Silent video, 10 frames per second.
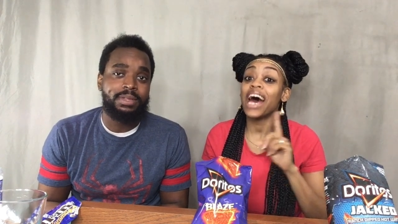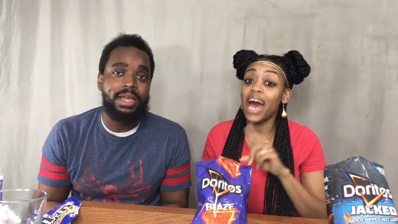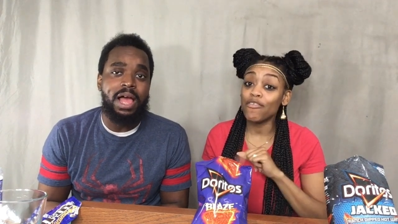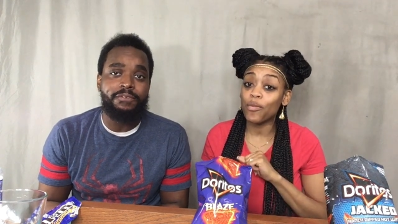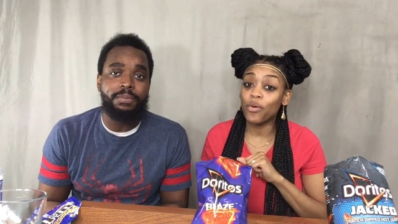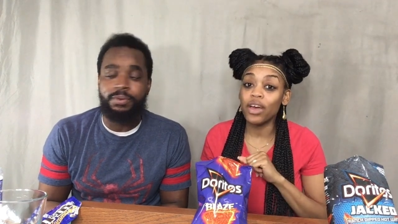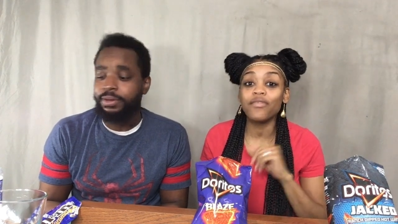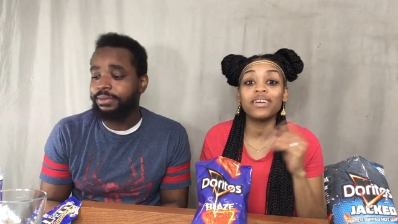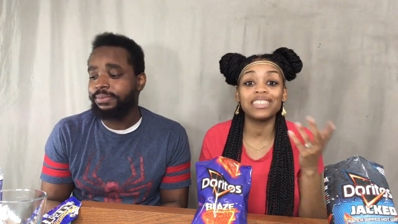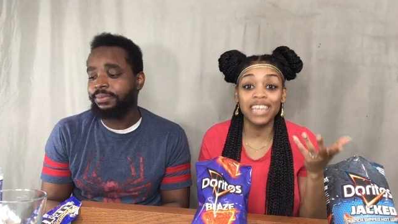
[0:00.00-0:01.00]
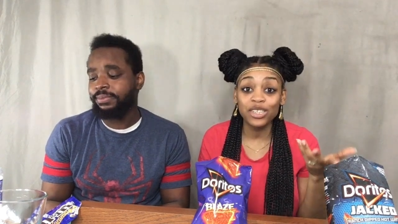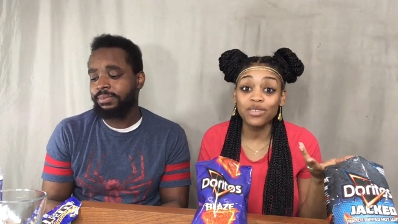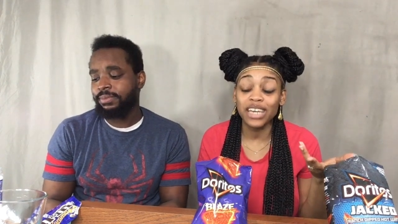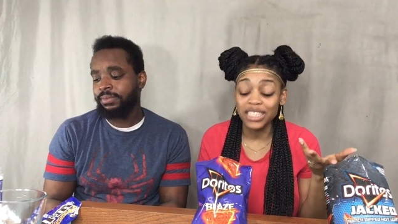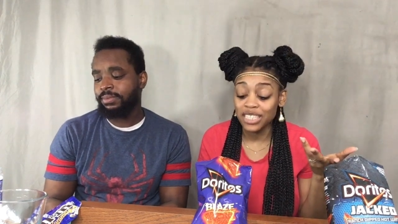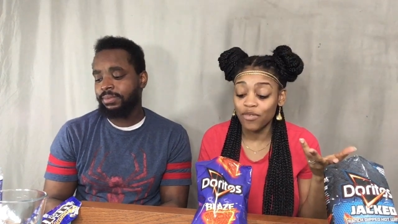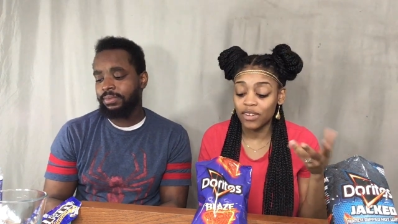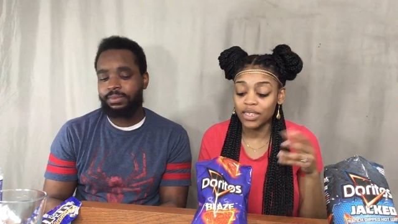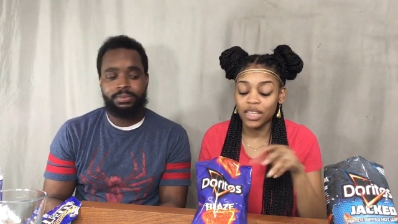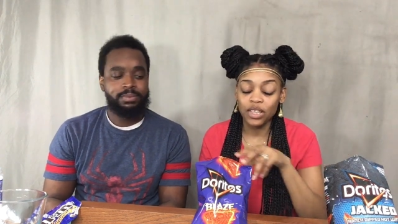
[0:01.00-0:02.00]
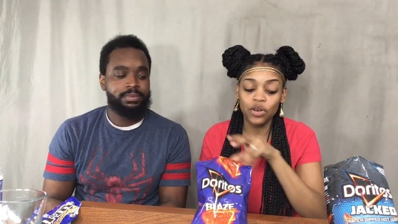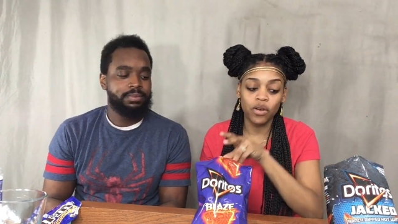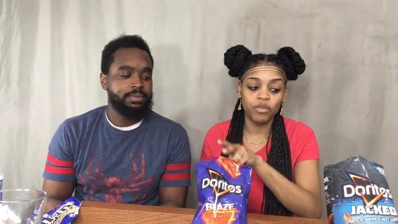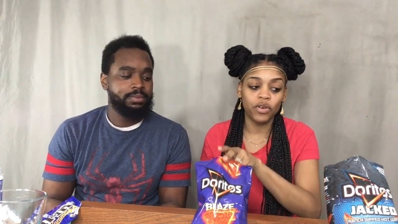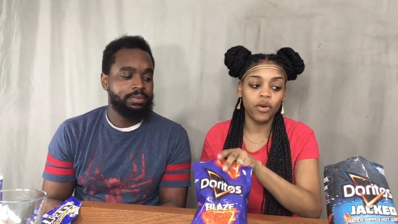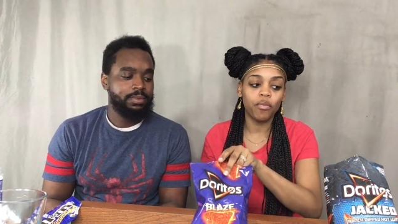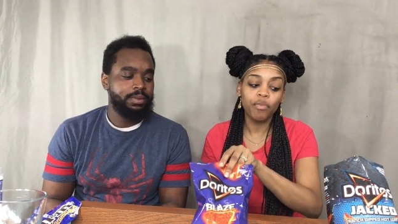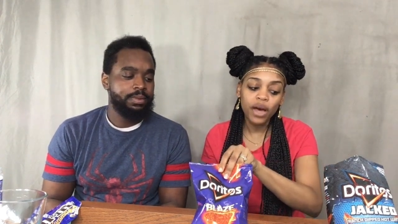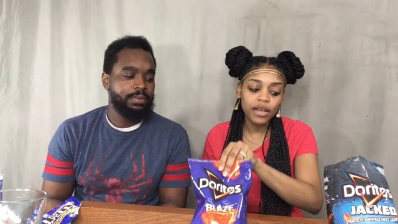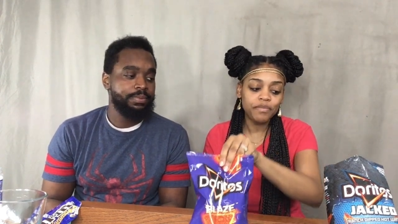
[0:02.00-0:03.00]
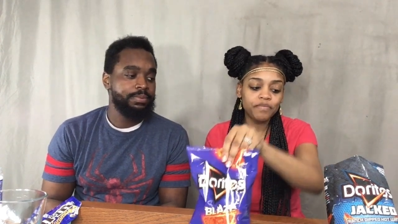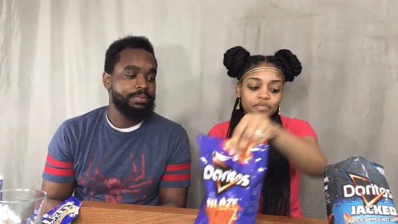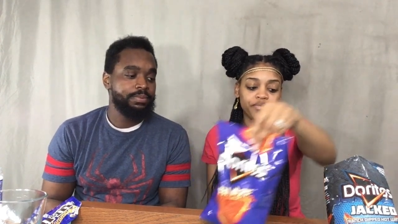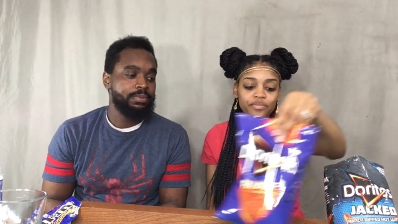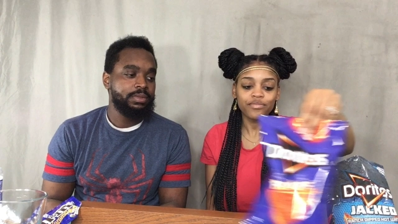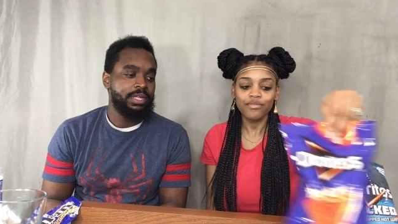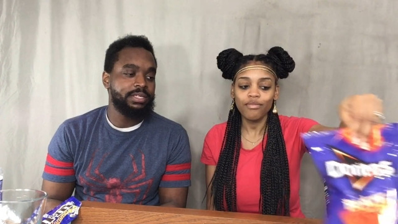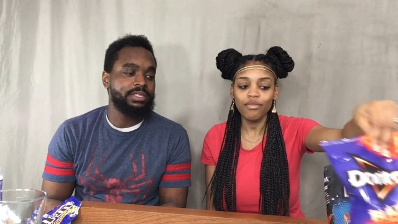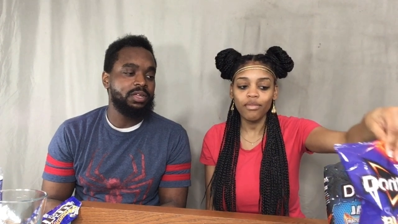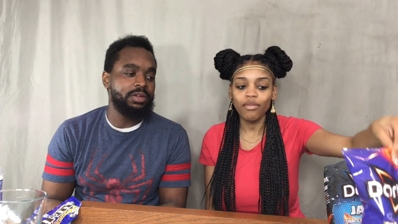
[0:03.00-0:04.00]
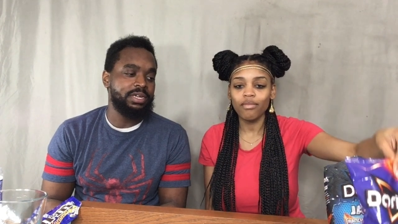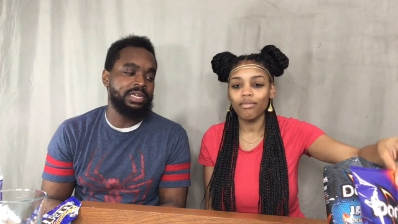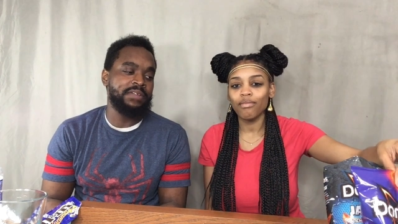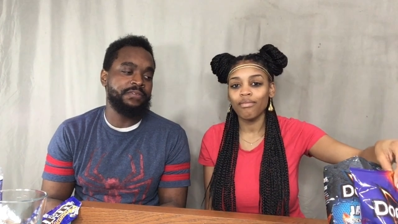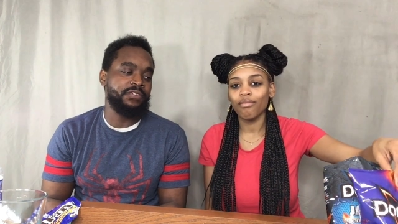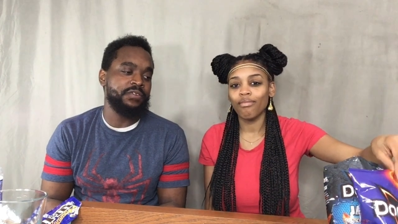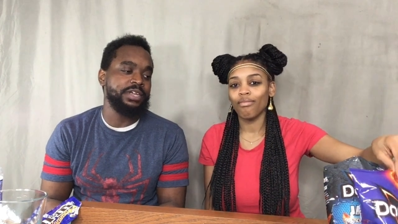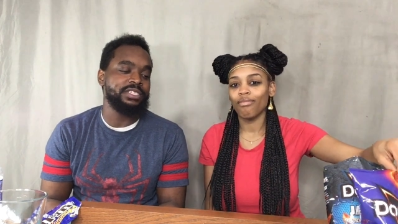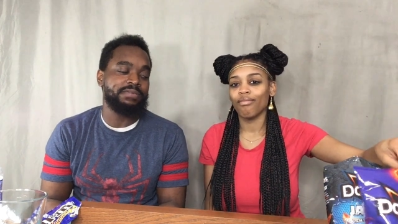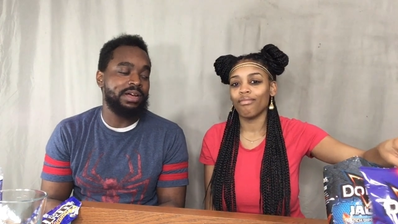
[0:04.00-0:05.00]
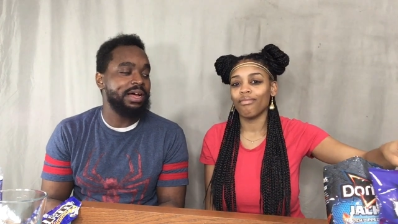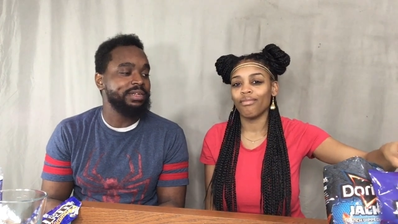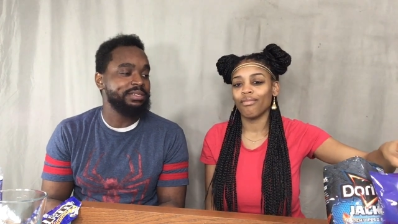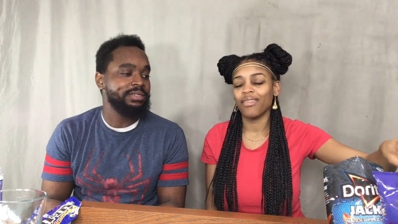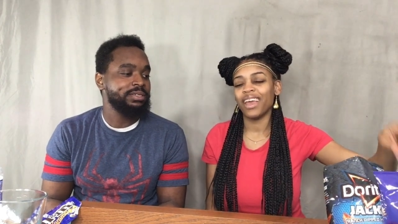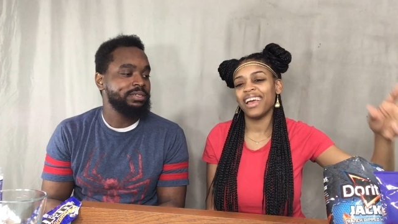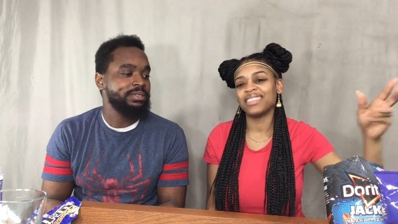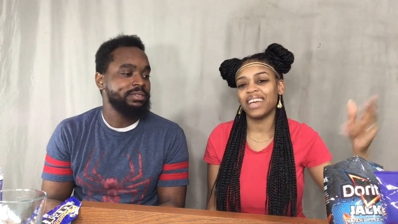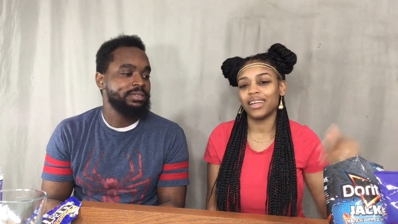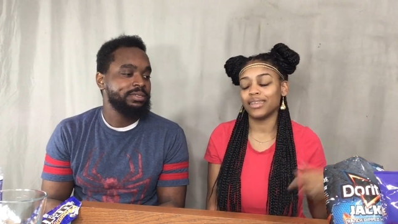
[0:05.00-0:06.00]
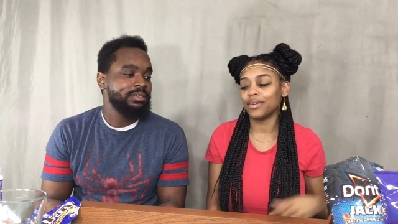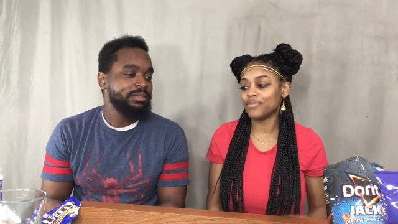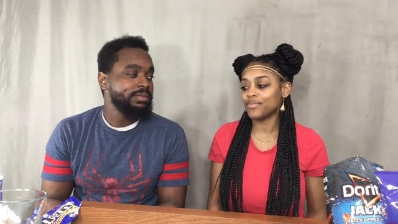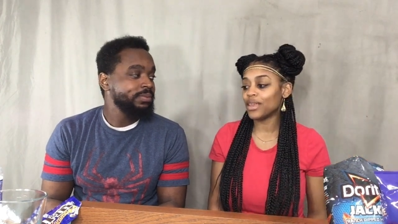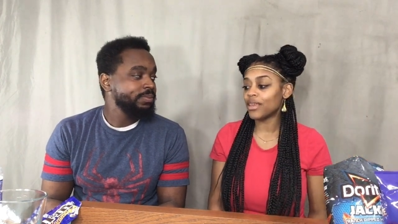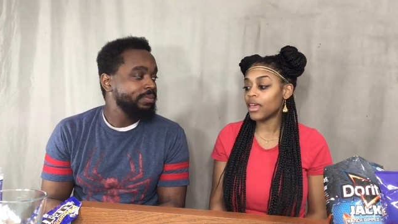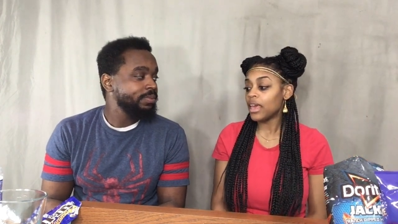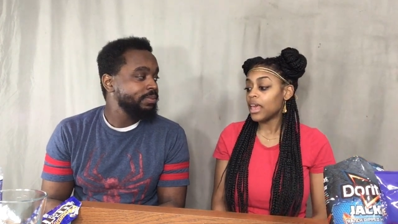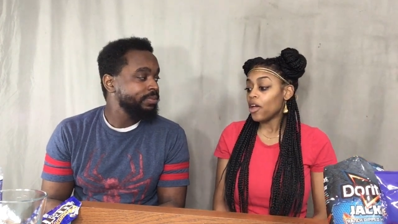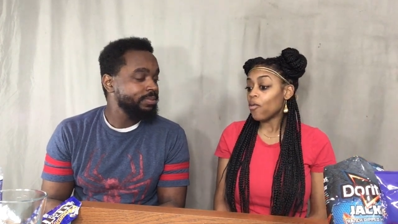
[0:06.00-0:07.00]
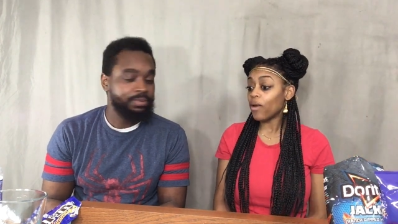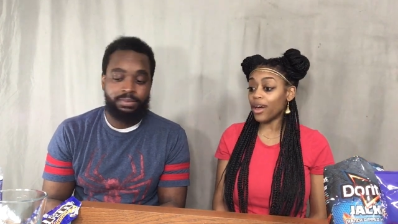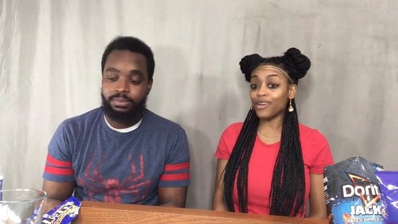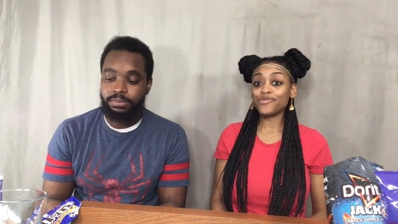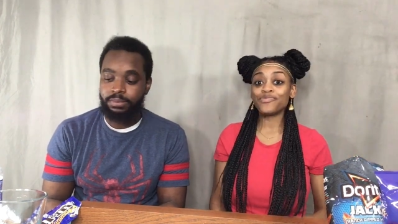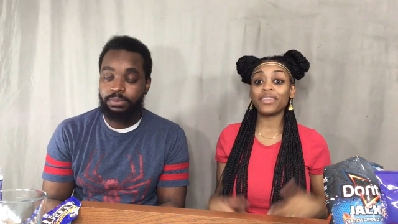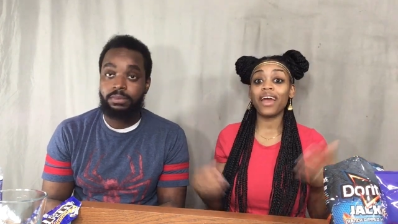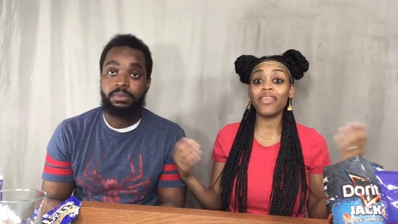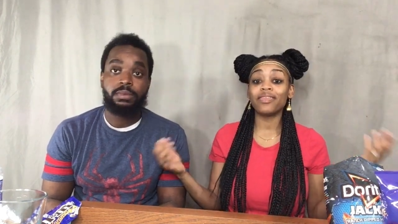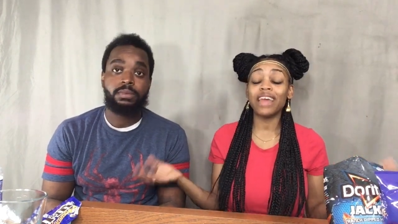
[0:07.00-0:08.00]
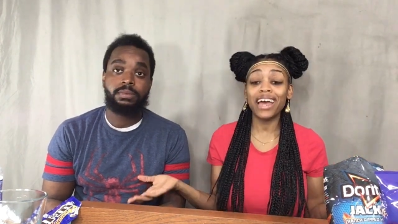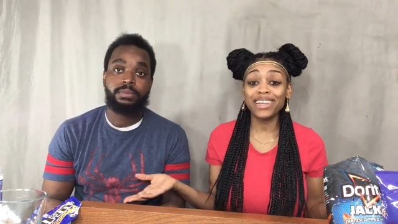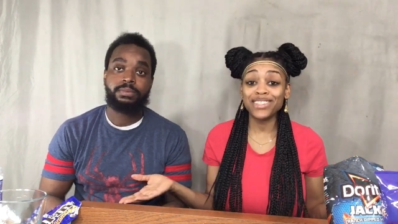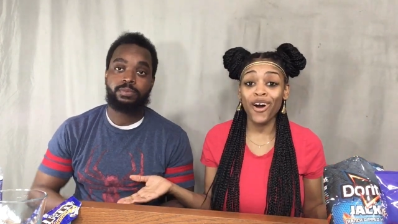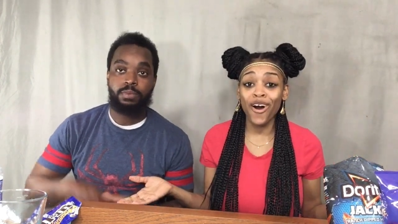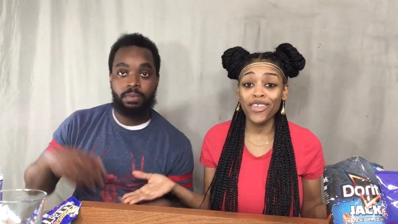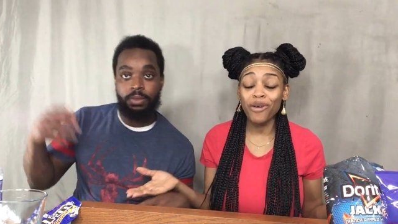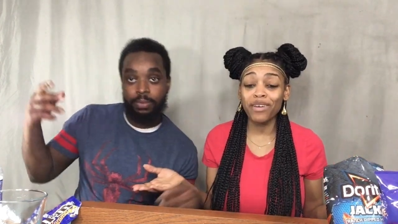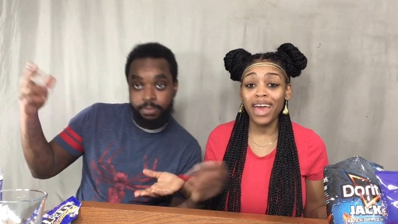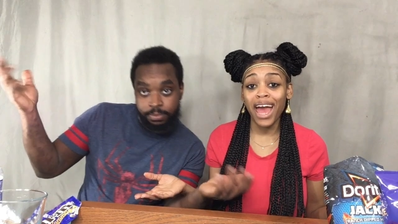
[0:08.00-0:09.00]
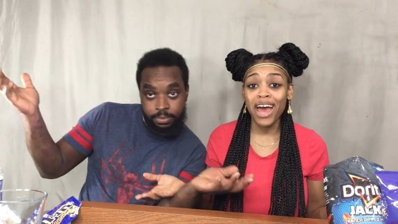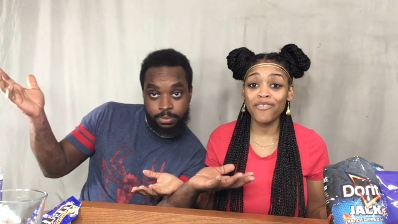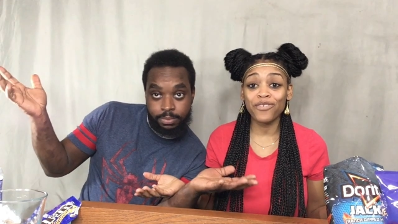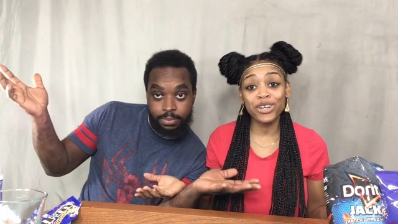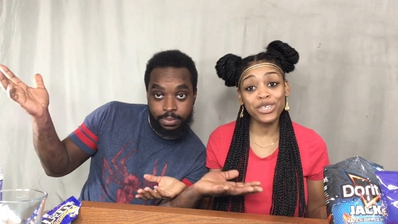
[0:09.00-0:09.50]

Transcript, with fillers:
Speaker 1: a half, half a, a point because they do taste different than the normal, but
Speaker 2: it's still a different variation of hot.
Speaker 1: Exactly. Well, that is all that we have for